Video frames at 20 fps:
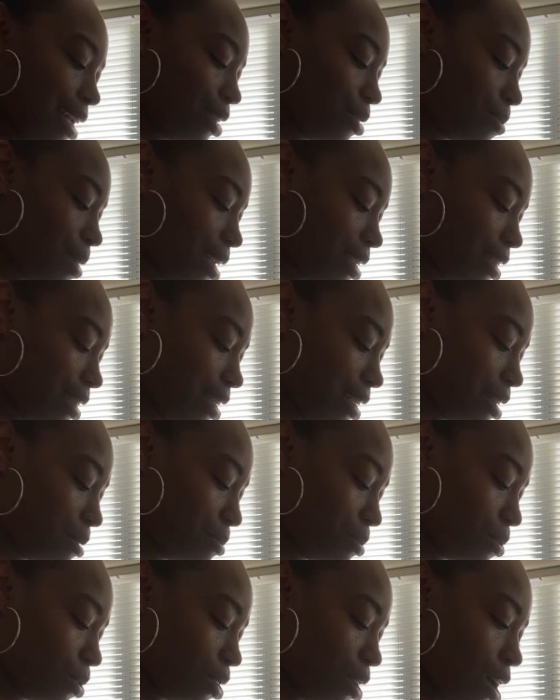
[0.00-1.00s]
do I just need to
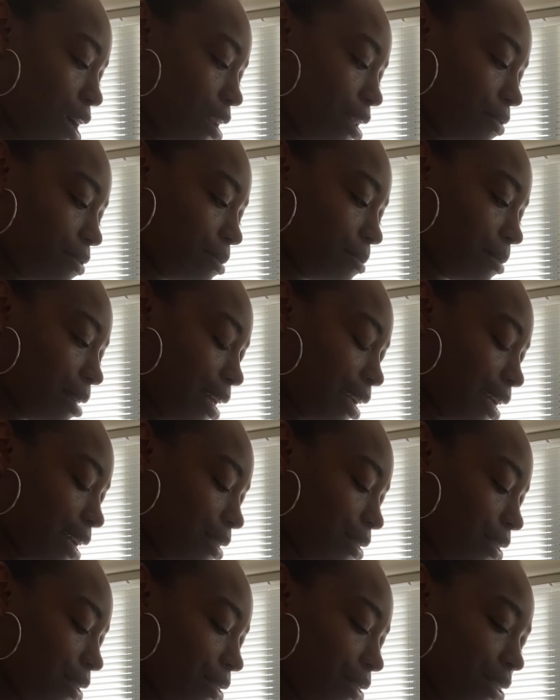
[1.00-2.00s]
pull all of them? Like, I
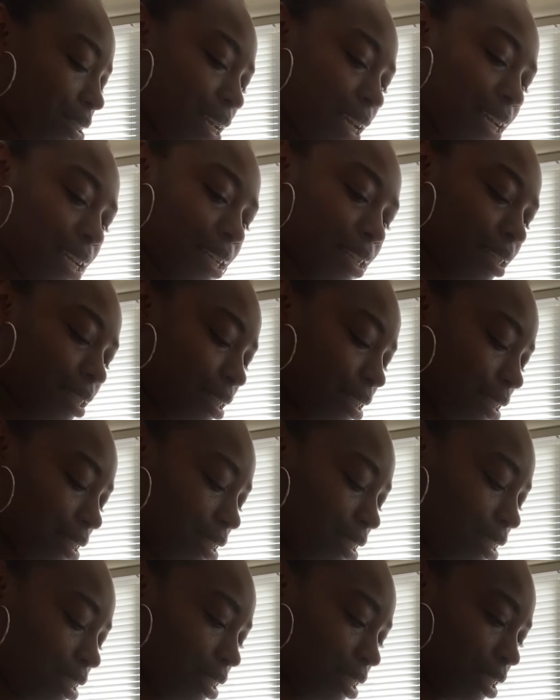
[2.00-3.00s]
don't understand.
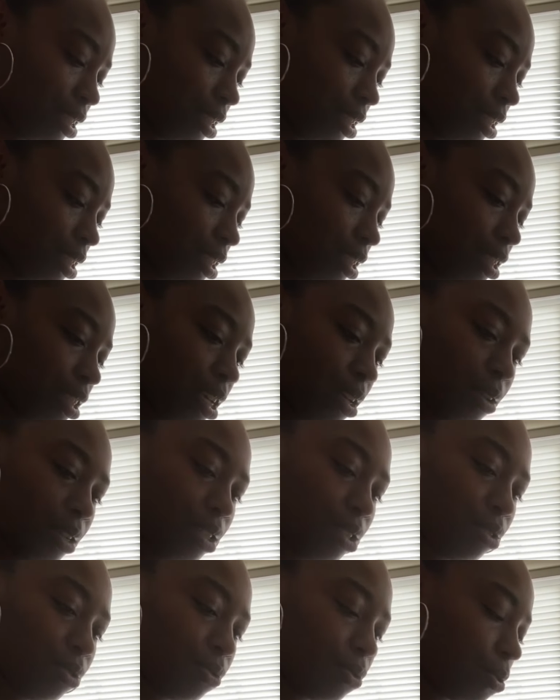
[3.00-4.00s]
Oh, this
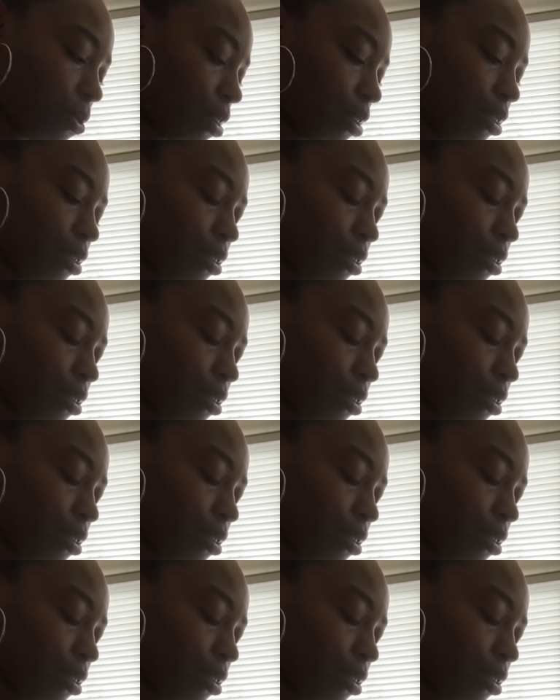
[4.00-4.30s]
is for...